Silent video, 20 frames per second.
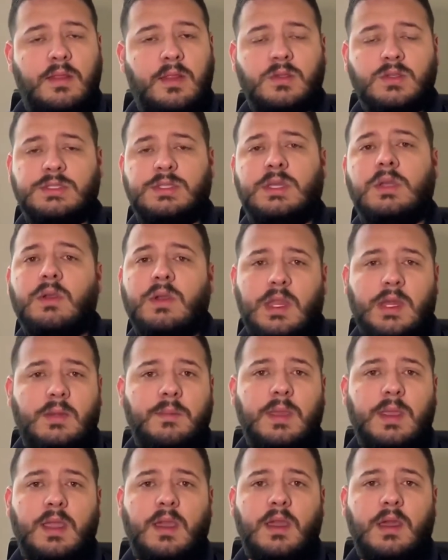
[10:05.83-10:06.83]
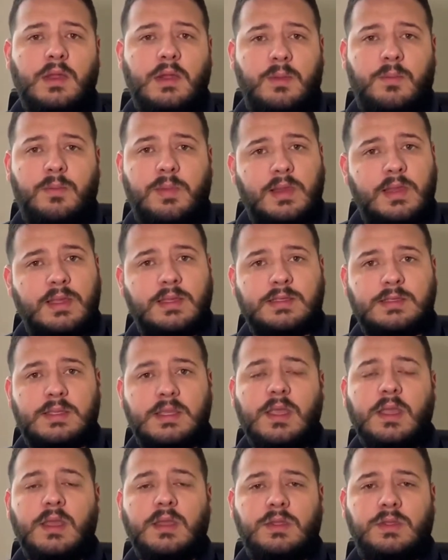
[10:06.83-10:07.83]
they're still gonna be 100
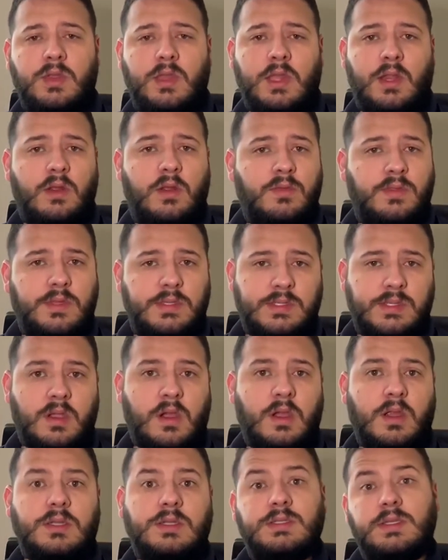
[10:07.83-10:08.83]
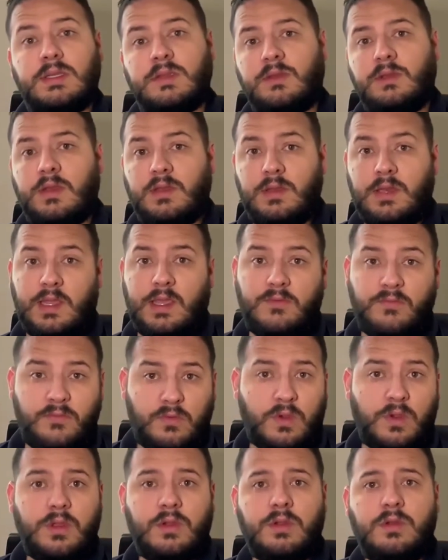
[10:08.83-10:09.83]
plus to get all these cards in like
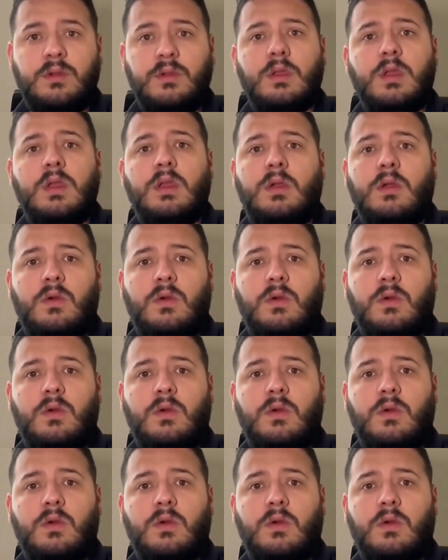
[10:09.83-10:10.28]
foil